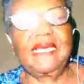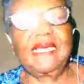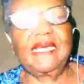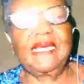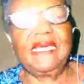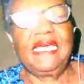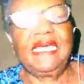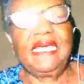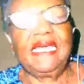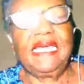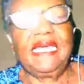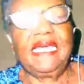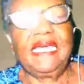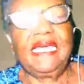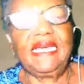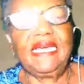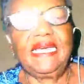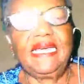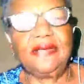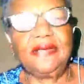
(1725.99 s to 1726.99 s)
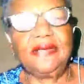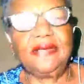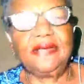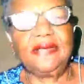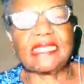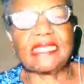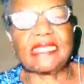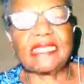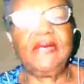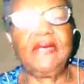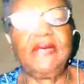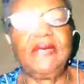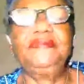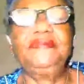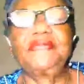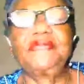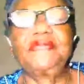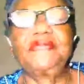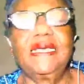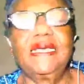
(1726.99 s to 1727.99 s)
And also,
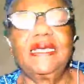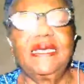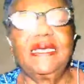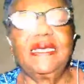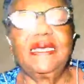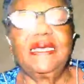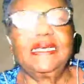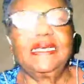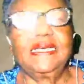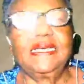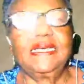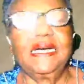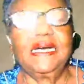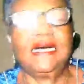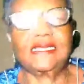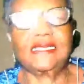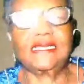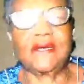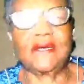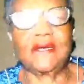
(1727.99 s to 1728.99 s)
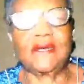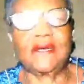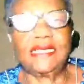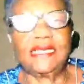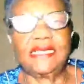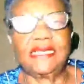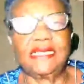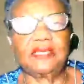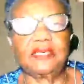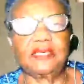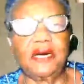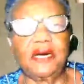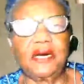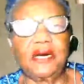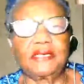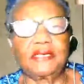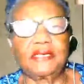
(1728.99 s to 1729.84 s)
starting tomorrow night,